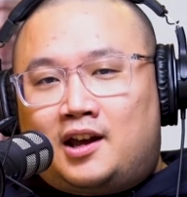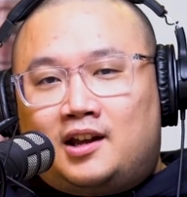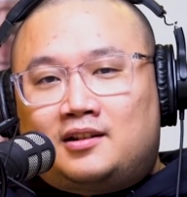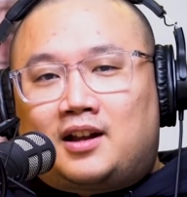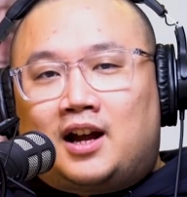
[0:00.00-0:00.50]

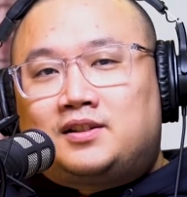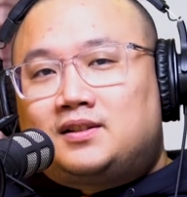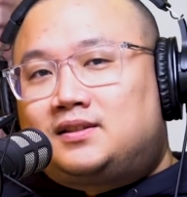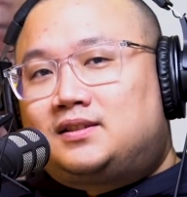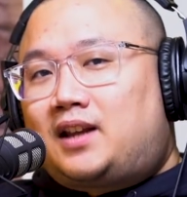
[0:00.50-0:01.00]
And I
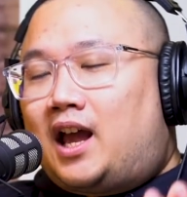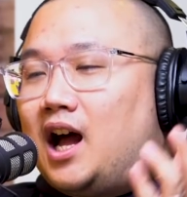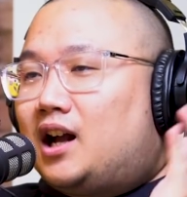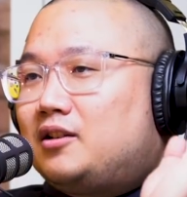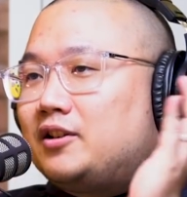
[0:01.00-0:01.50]
just
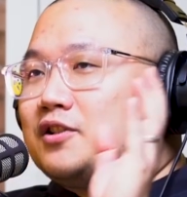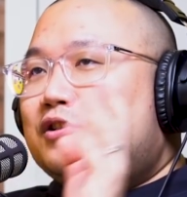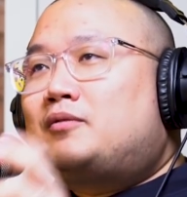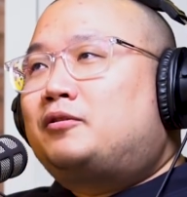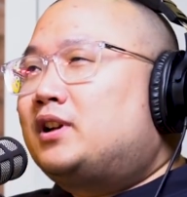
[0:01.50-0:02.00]
hung out at the
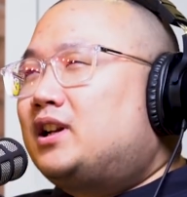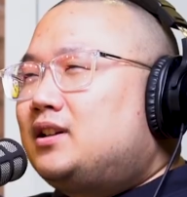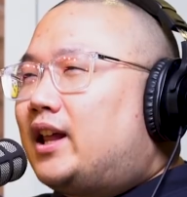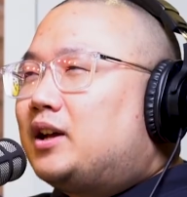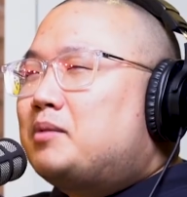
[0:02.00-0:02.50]
shop for
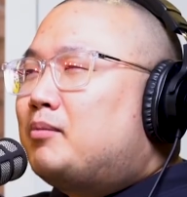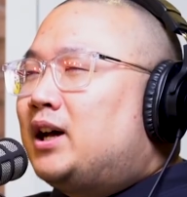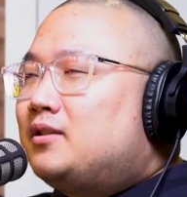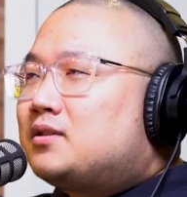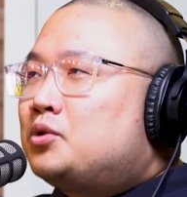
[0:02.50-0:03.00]
another like a
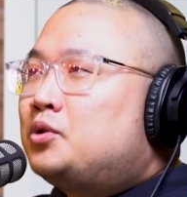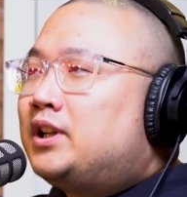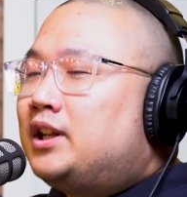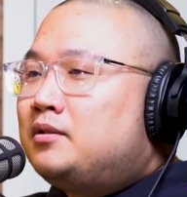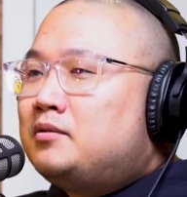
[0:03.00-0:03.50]
month or so,
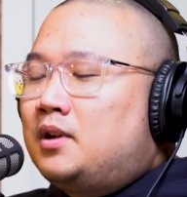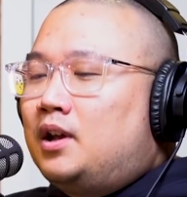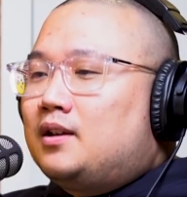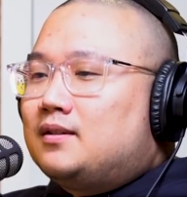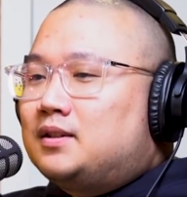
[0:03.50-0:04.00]
and then
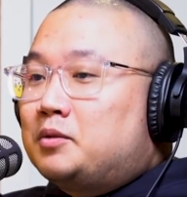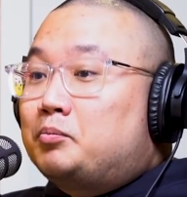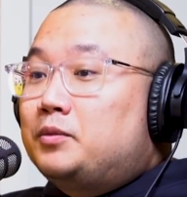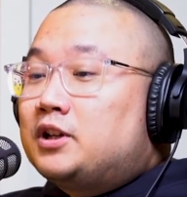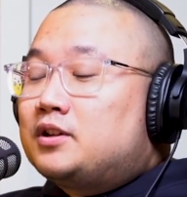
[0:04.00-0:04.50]

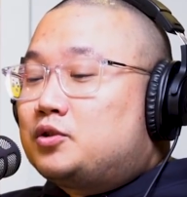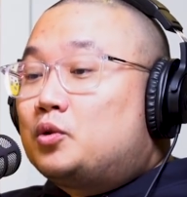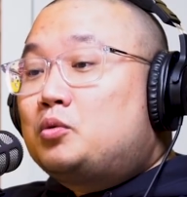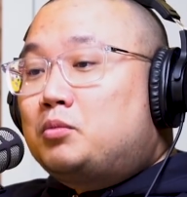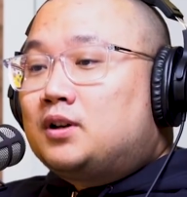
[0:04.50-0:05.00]
the
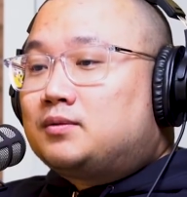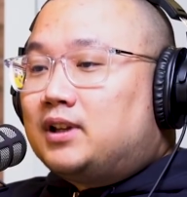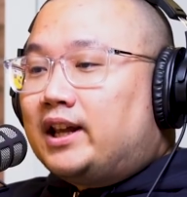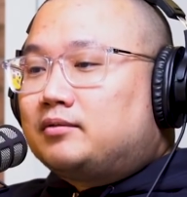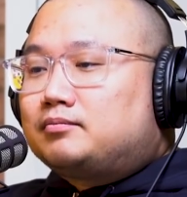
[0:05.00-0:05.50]
showroom boss
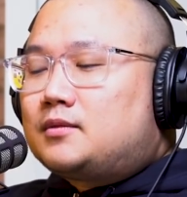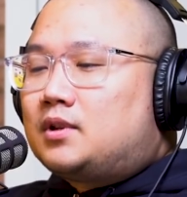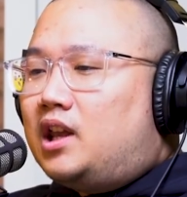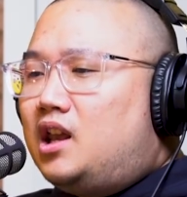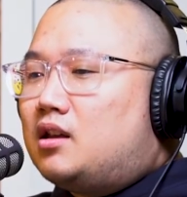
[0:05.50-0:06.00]
were like,
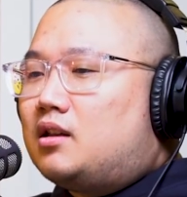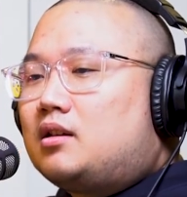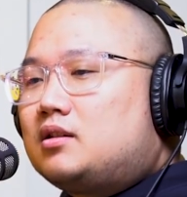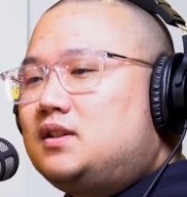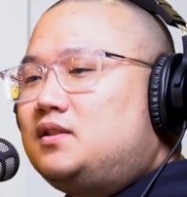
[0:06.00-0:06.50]
"Hey,
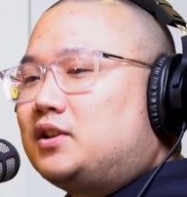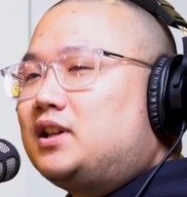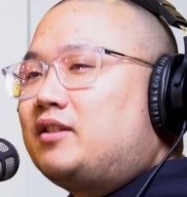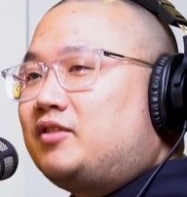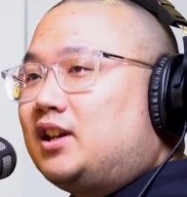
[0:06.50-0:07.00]
since you're
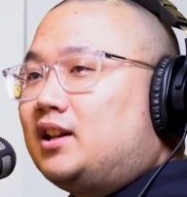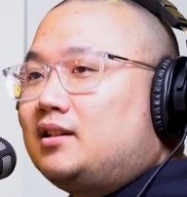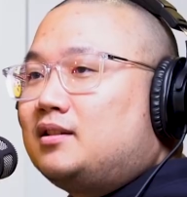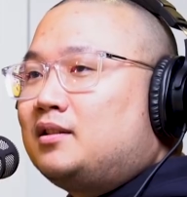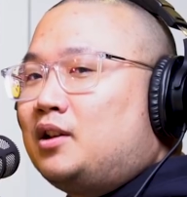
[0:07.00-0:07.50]
here every
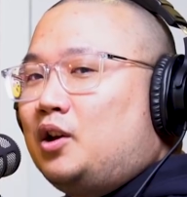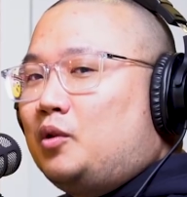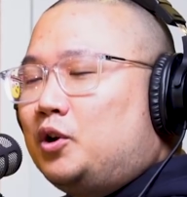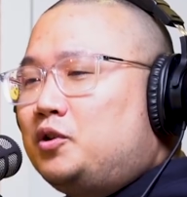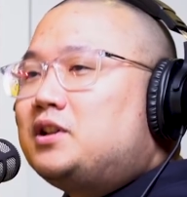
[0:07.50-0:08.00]
day,
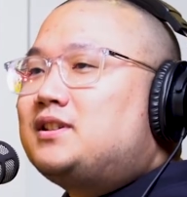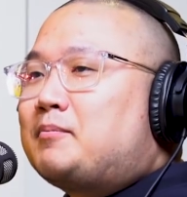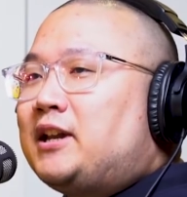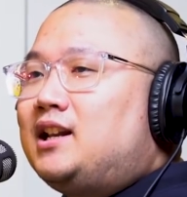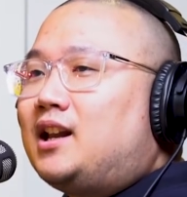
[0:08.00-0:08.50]
why don't you earn
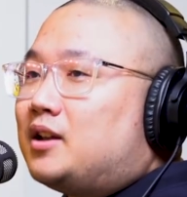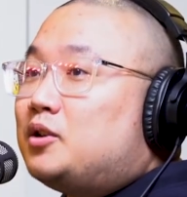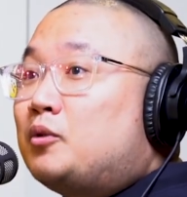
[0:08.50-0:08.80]
some money lah?